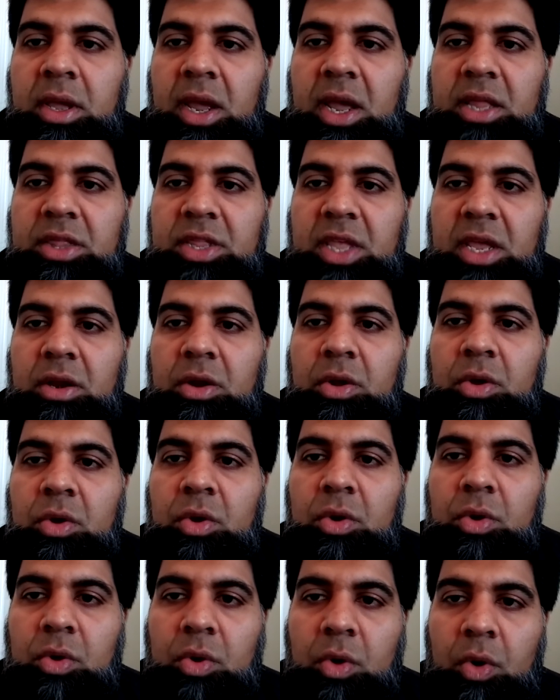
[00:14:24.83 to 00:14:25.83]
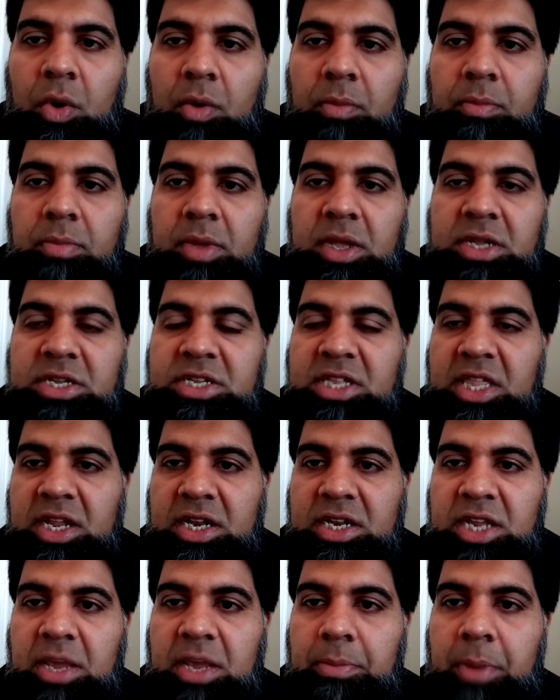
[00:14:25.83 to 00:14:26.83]
and then hum is the
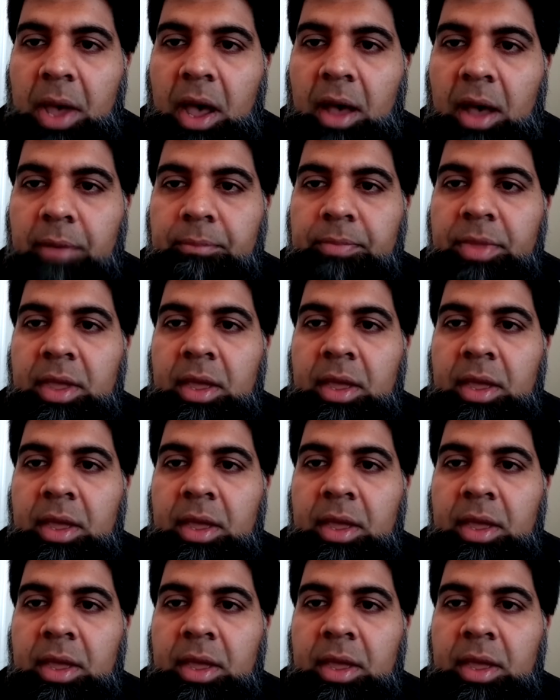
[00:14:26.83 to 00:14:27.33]
deep ha.